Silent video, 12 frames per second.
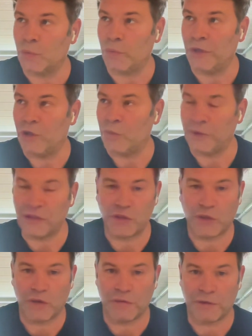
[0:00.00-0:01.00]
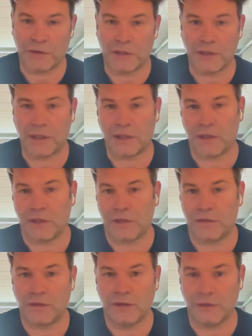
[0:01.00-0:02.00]
we always cover
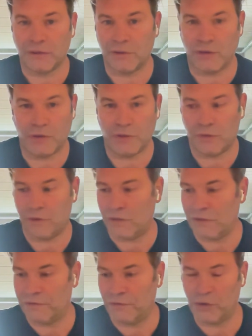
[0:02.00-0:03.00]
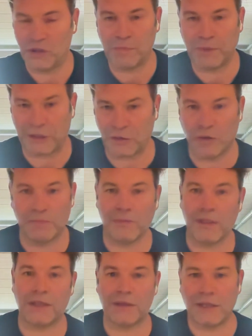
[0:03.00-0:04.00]
the full
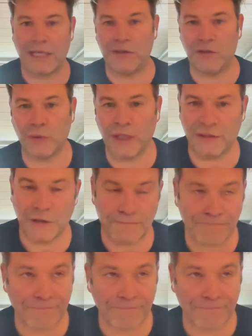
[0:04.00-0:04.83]
spectrum end to end.